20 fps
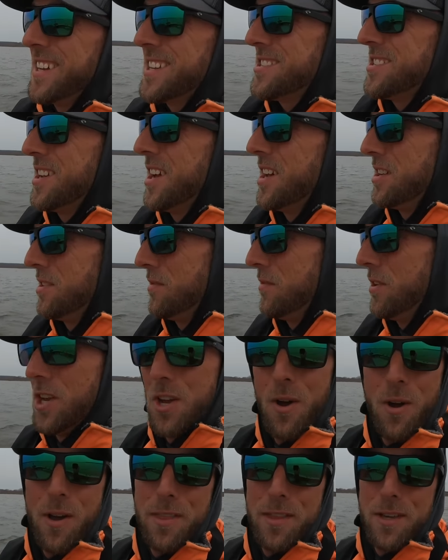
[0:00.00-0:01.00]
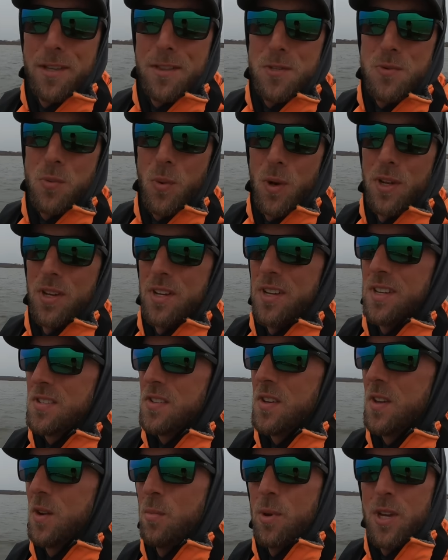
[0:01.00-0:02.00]
exciting video. I think this one is
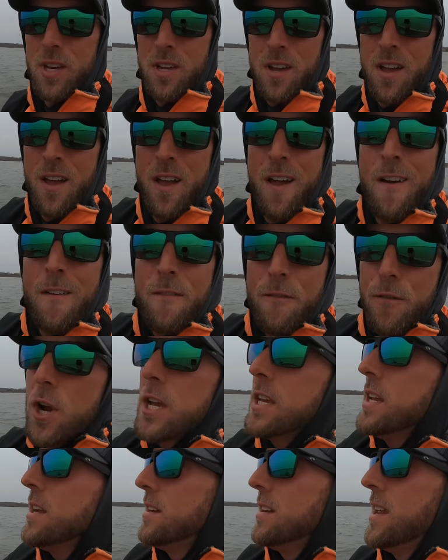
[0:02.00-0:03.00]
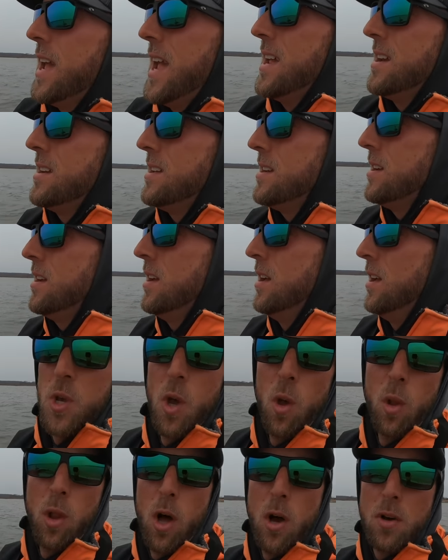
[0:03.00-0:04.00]
gonna be freaking dandy.
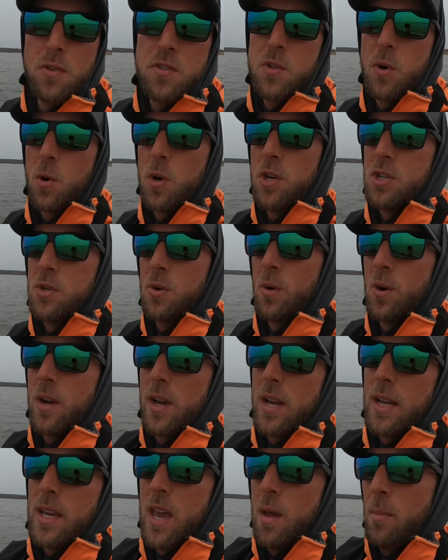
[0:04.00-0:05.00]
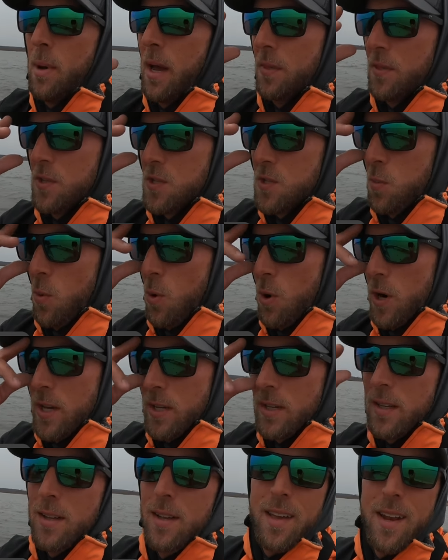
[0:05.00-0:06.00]
So long story short, I came out this
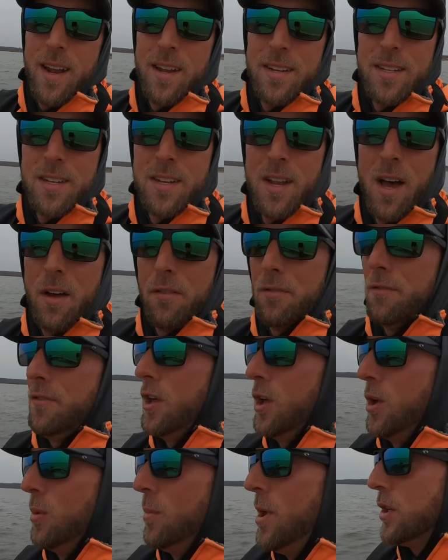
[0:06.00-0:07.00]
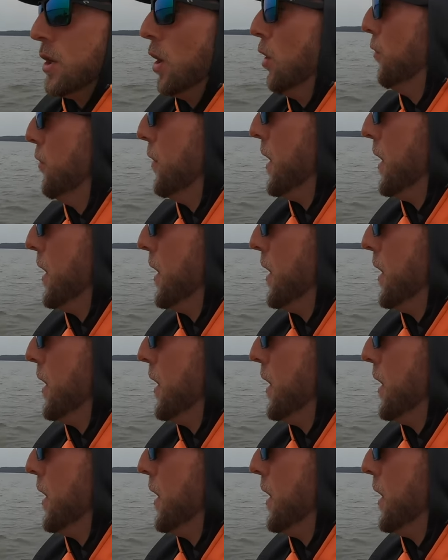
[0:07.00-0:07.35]
morning and I did not film, go